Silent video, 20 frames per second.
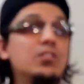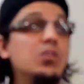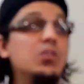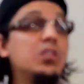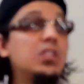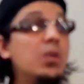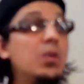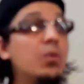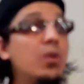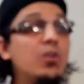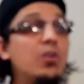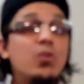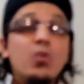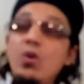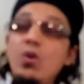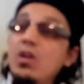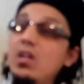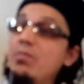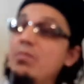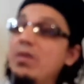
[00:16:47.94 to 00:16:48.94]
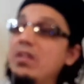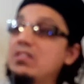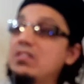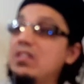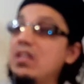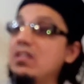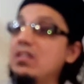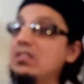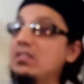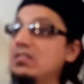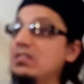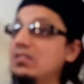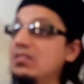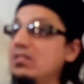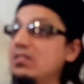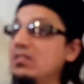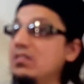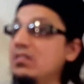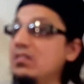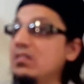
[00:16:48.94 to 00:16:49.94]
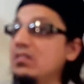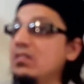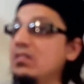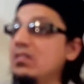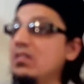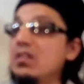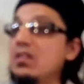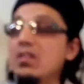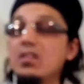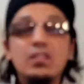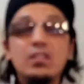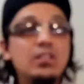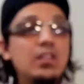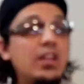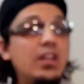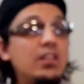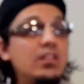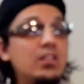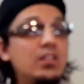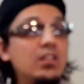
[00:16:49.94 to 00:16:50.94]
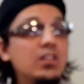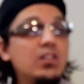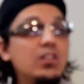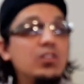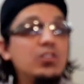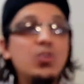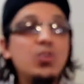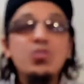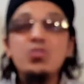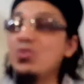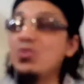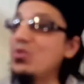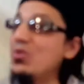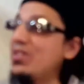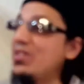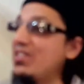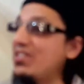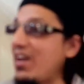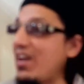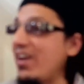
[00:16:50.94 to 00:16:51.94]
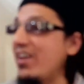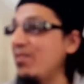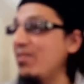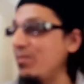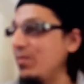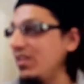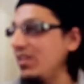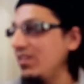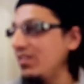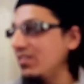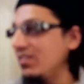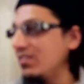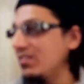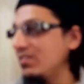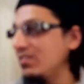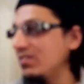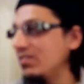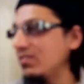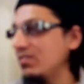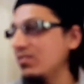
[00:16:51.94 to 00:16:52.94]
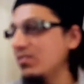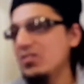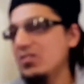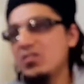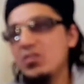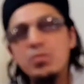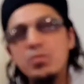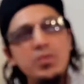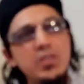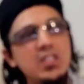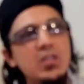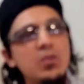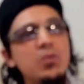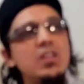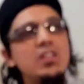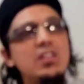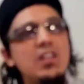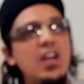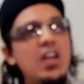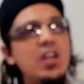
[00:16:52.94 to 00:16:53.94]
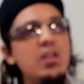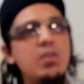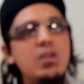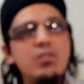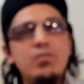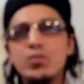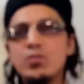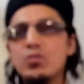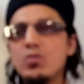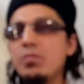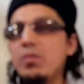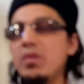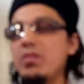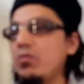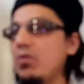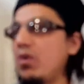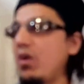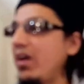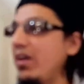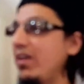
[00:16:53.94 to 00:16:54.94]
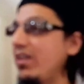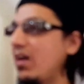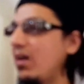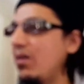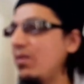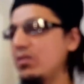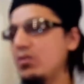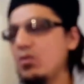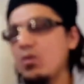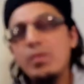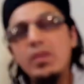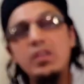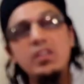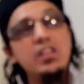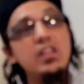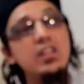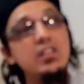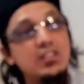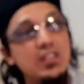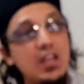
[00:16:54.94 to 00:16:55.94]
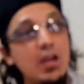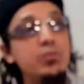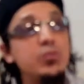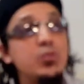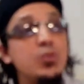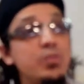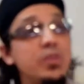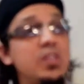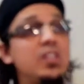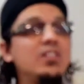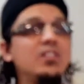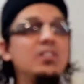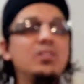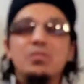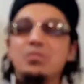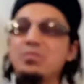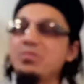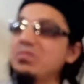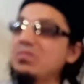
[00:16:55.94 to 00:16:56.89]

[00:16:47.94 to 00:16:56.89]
So she will call him and says that, don't you desire me? You're busy with La'iba for so many, for Aina with so many years, come to me.